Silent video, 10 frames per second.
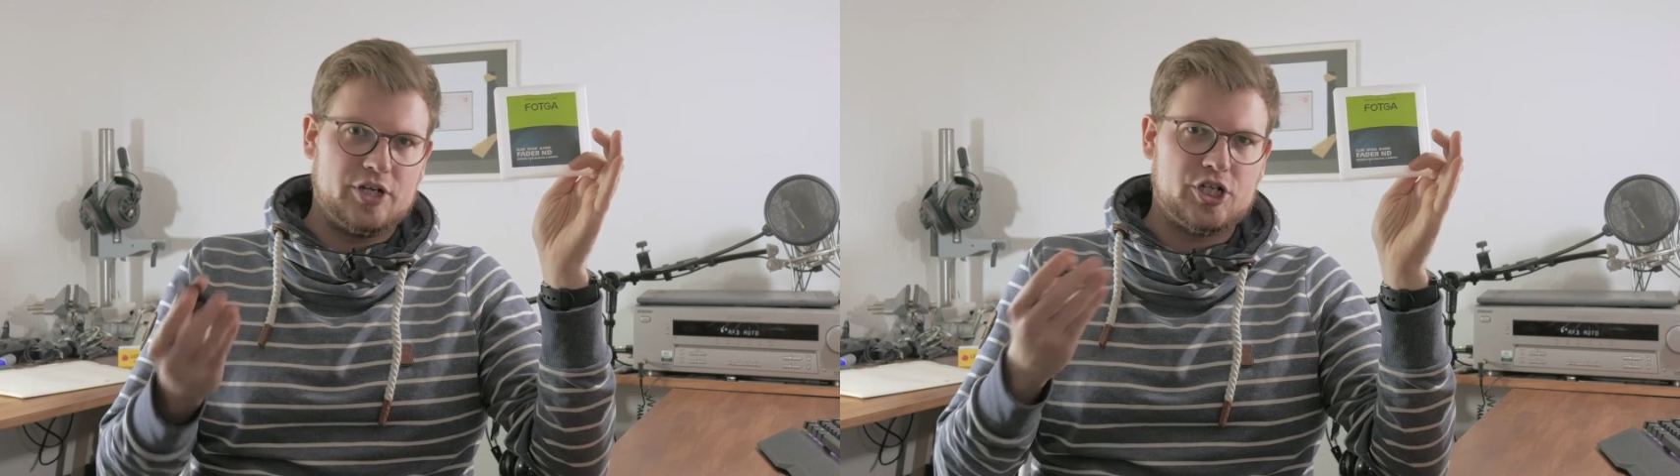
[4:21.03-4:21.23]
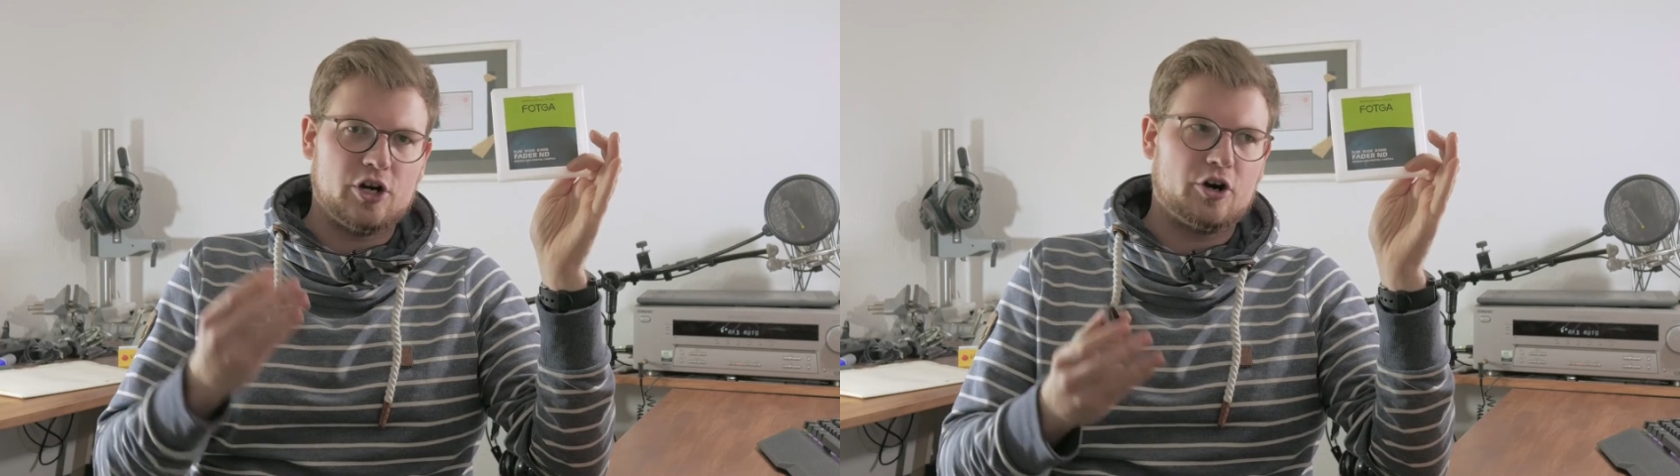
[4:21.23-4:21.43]

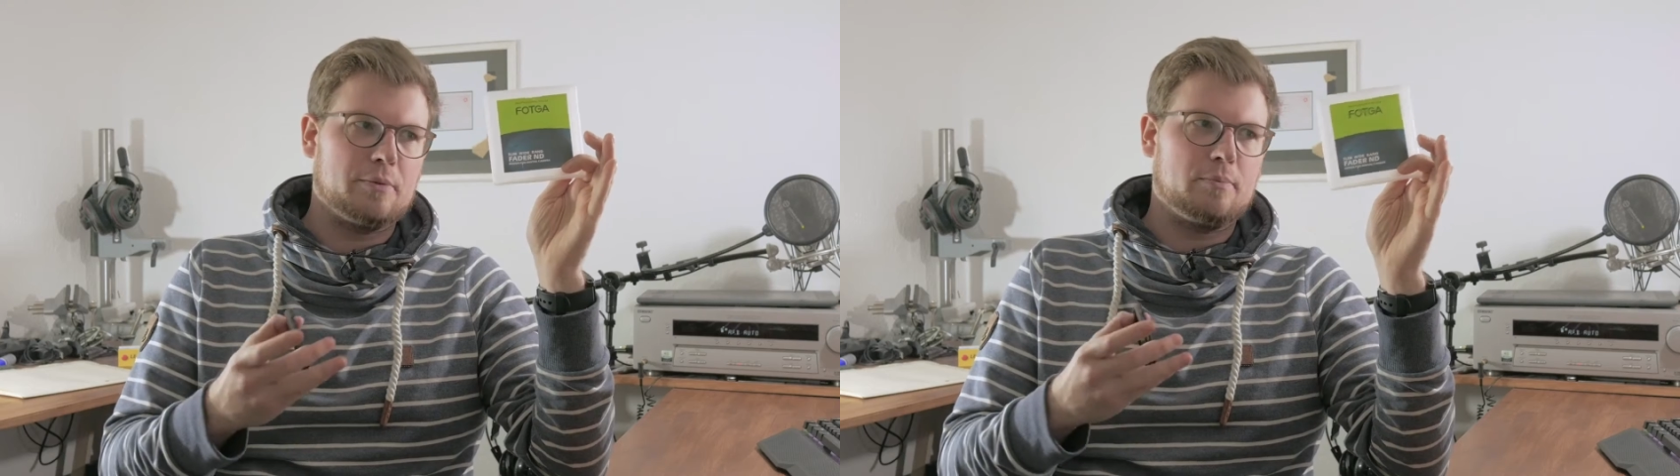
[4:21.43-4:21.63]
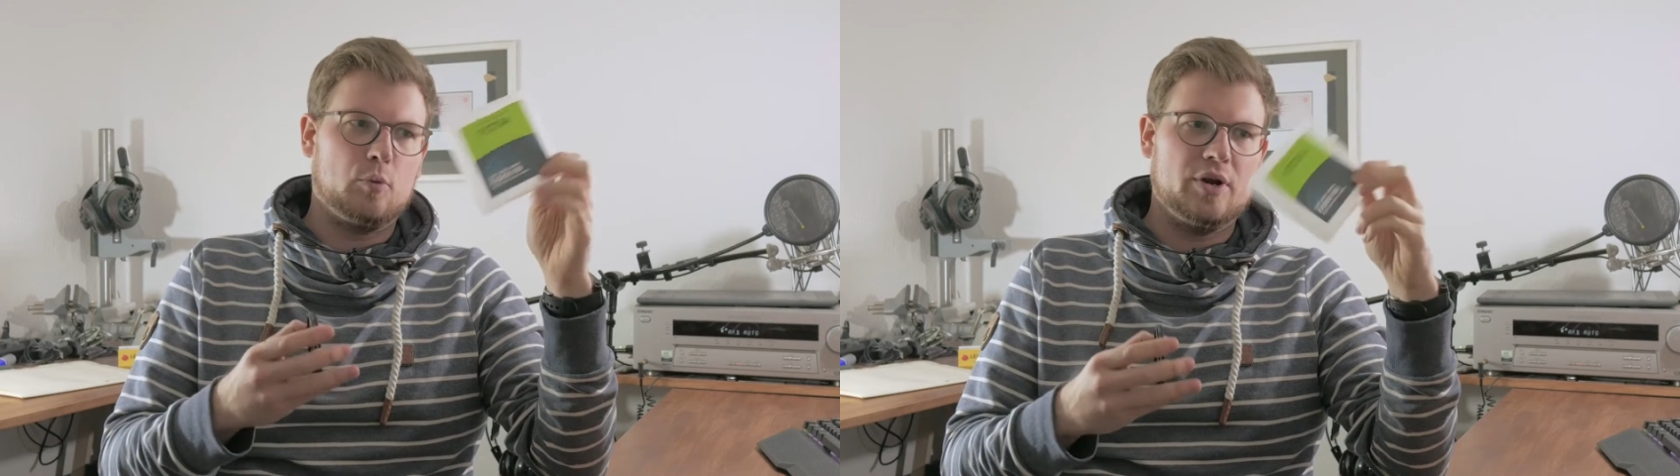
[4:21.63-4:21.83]

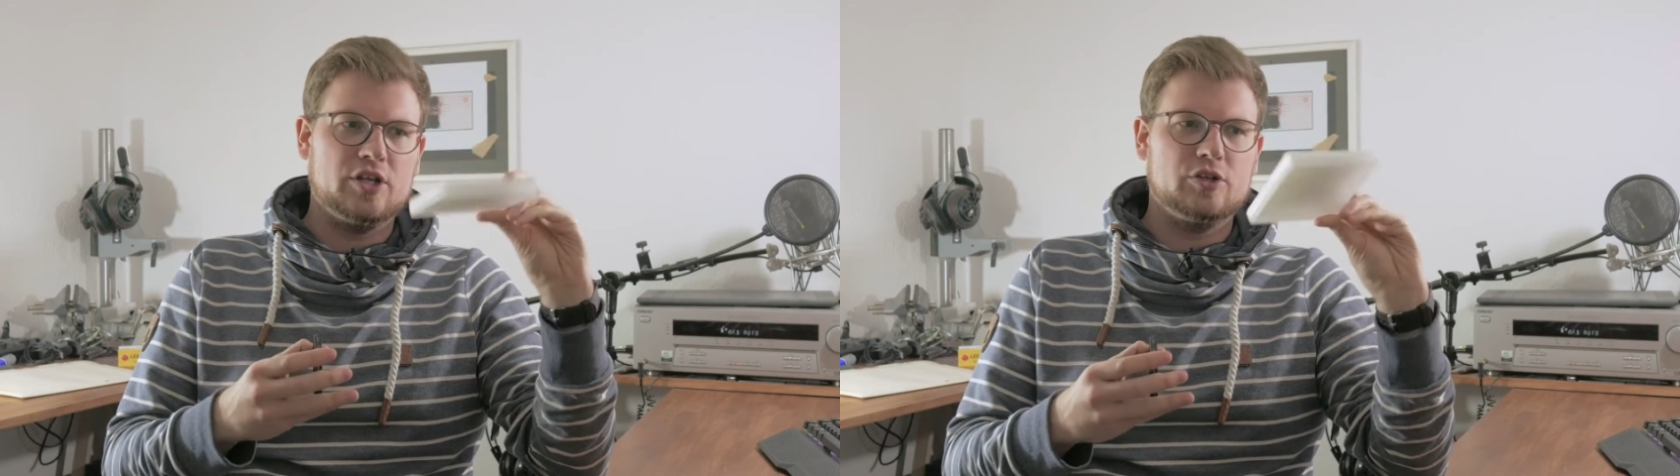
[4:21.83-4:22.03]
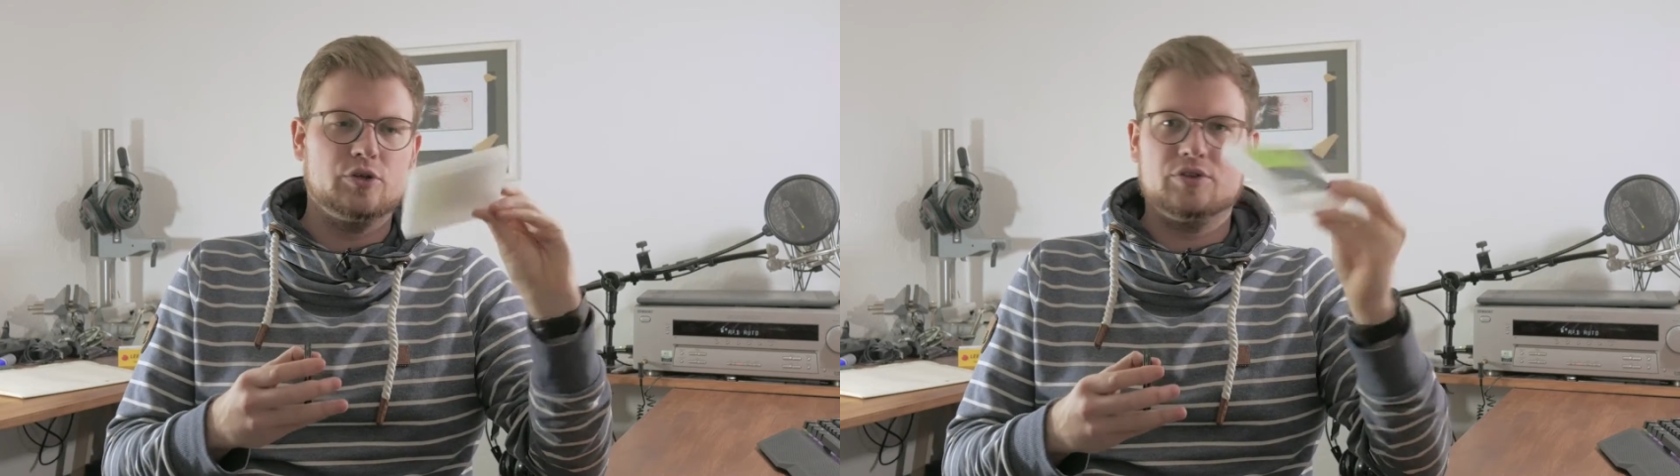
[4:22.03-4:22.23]
sharp when
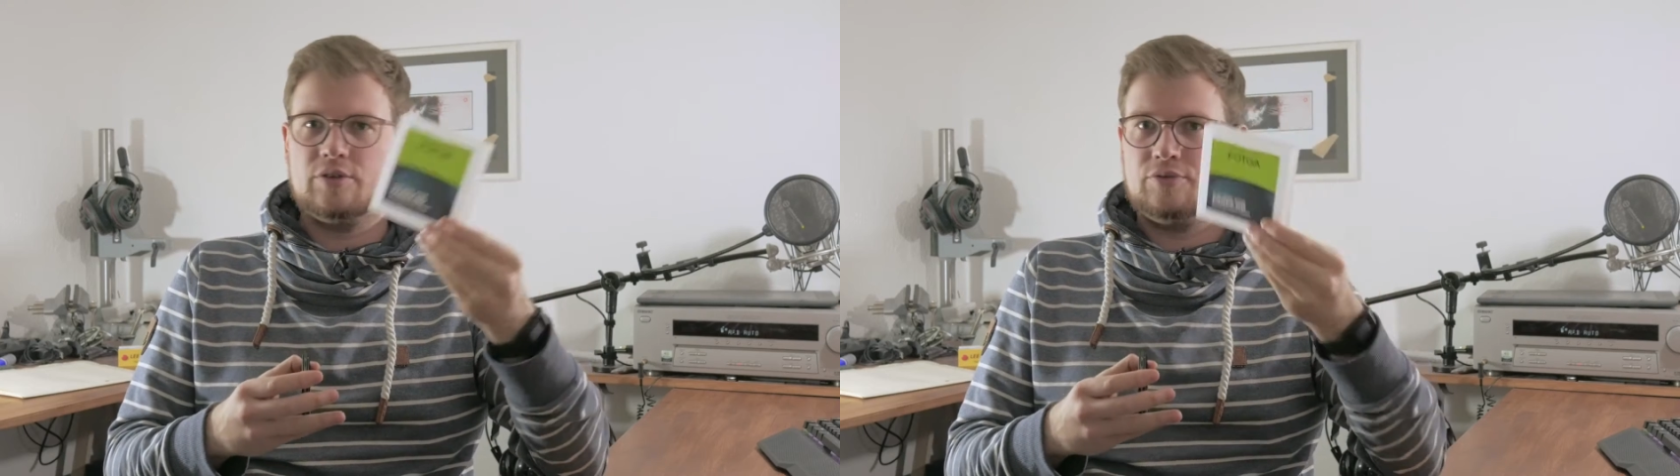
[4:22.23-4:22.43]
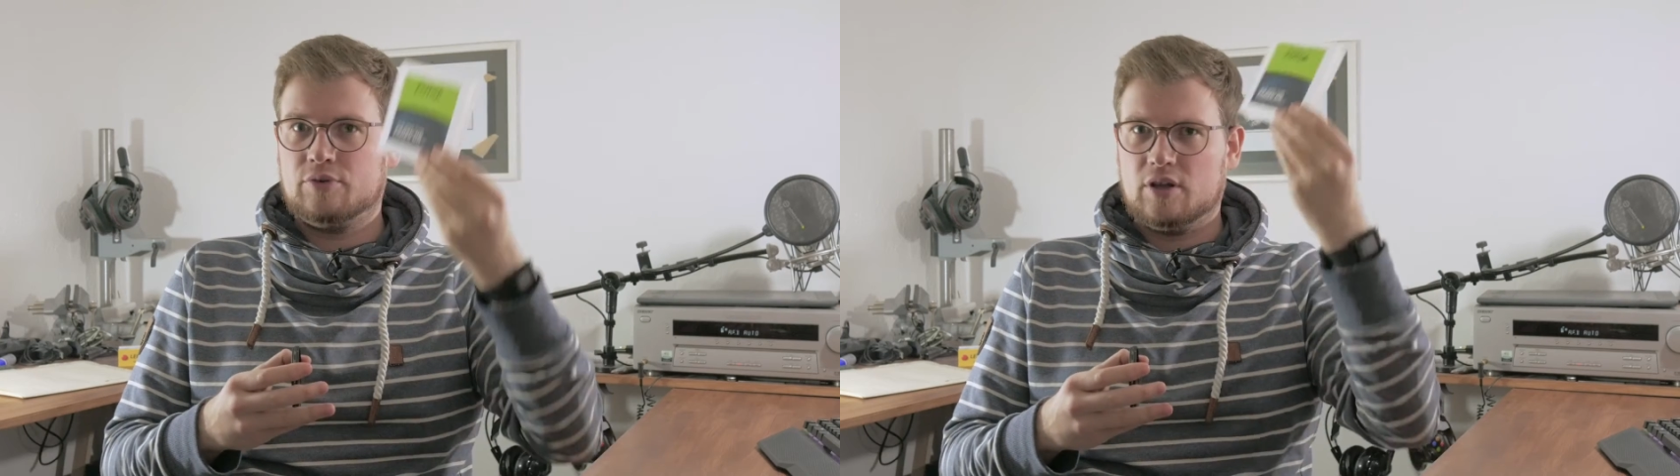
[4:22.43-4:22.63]
you use
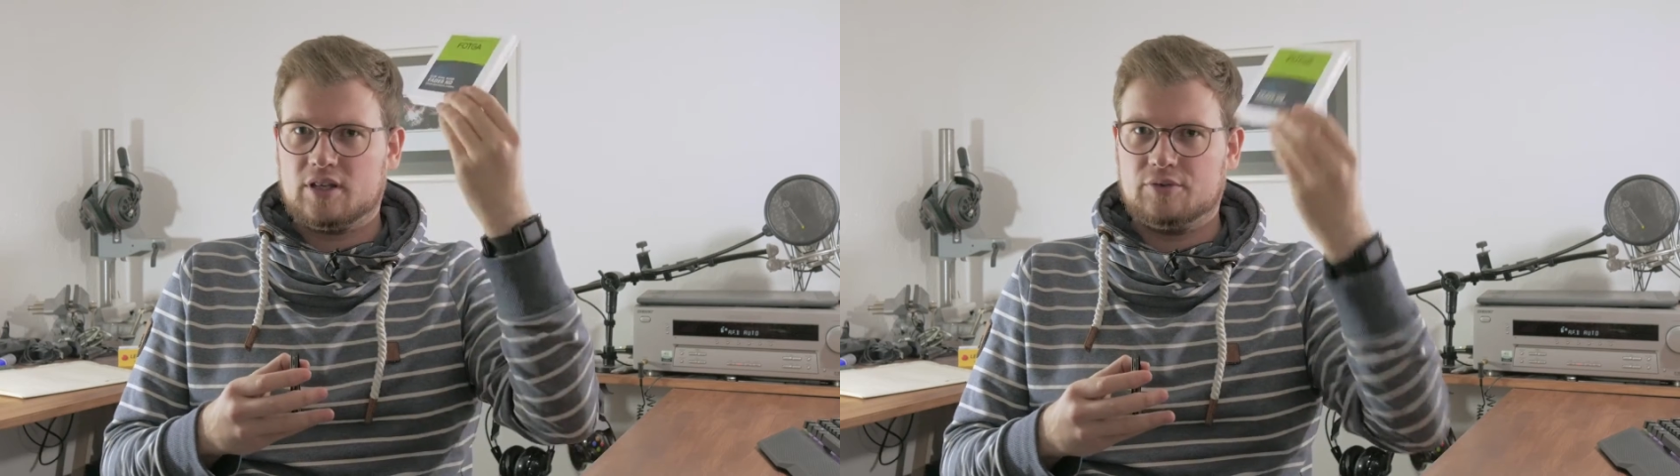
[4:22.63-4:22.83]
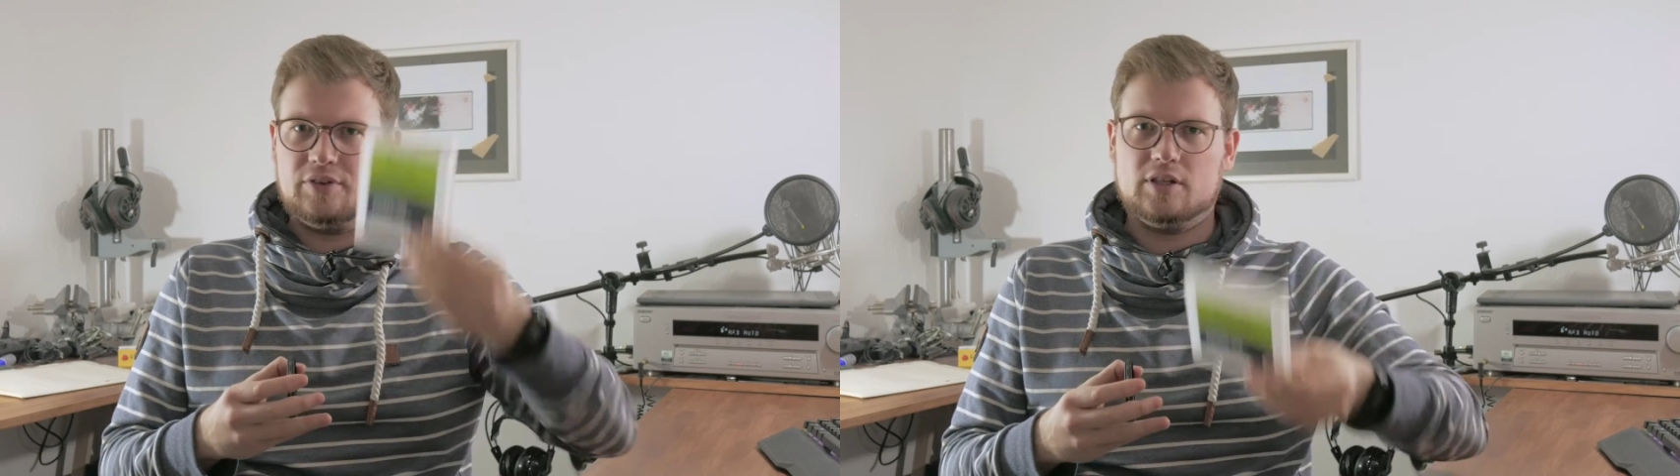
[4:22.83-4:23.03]
the
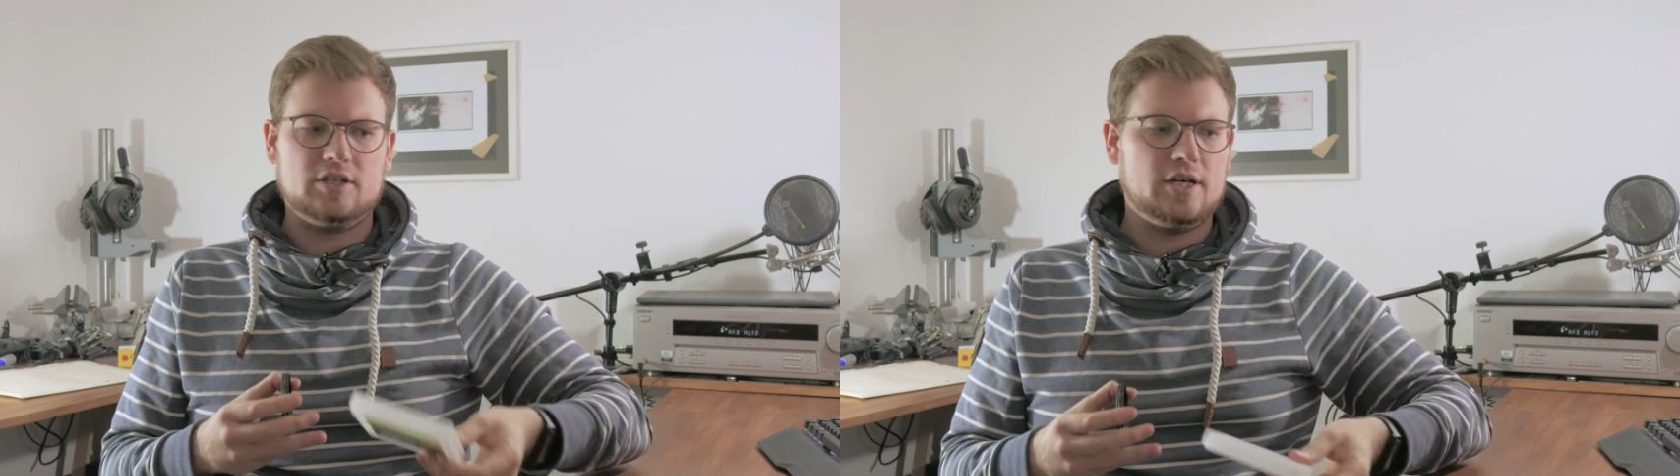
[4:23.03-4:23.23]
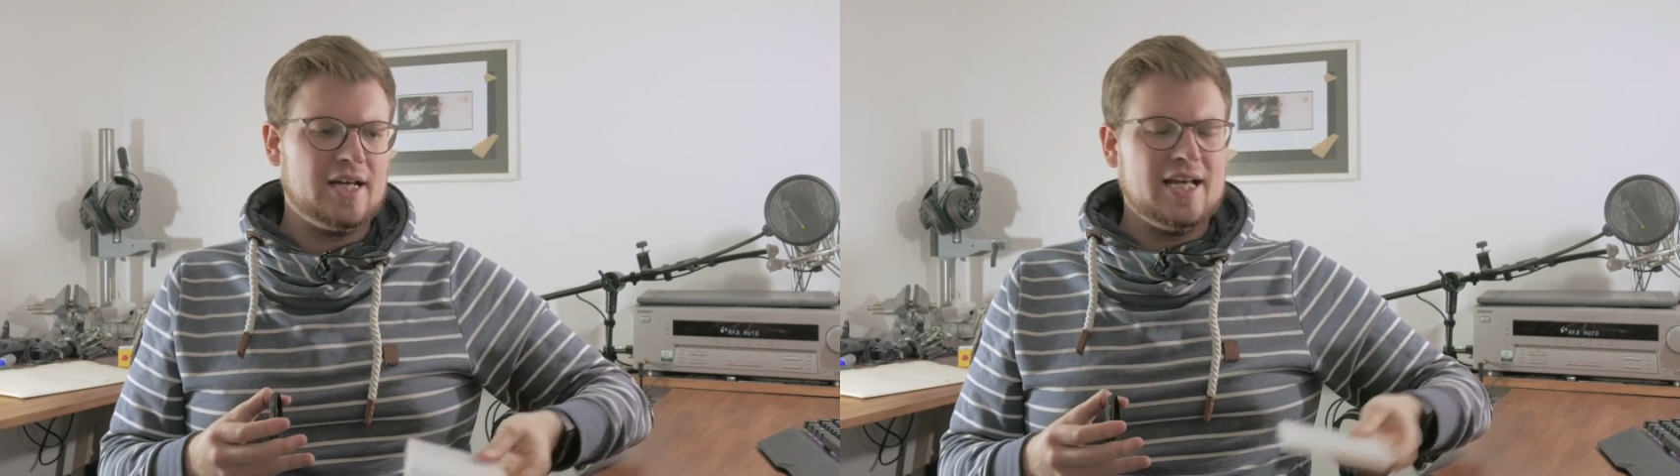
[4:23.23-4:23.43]
Vodka
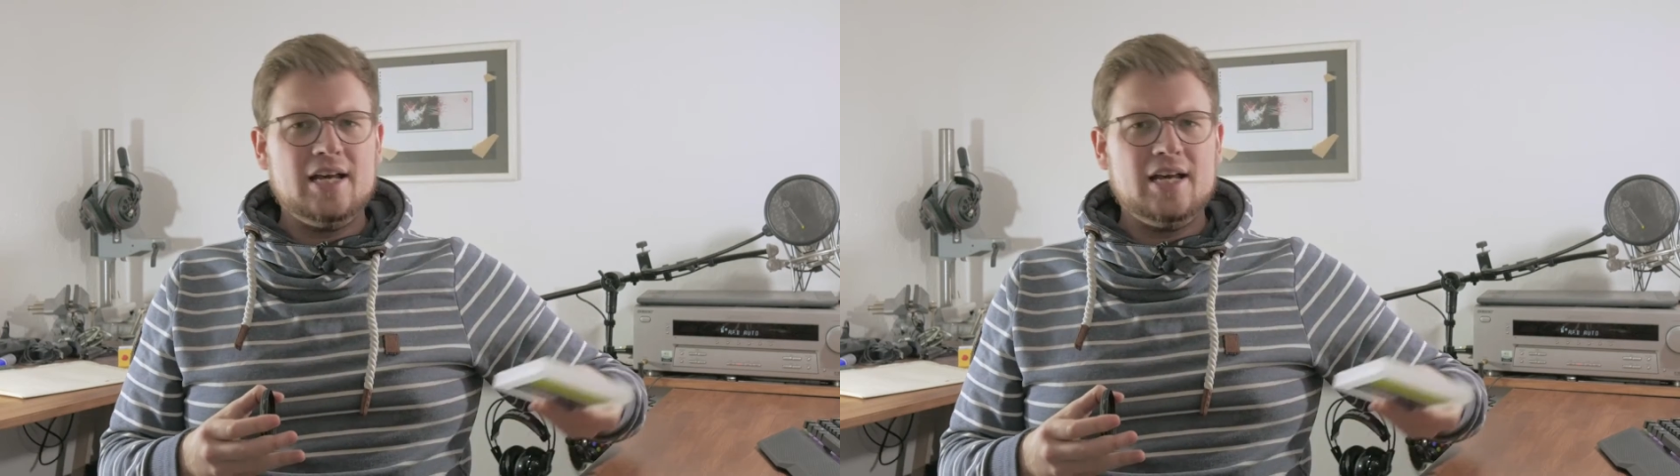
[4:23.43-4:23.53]
filter.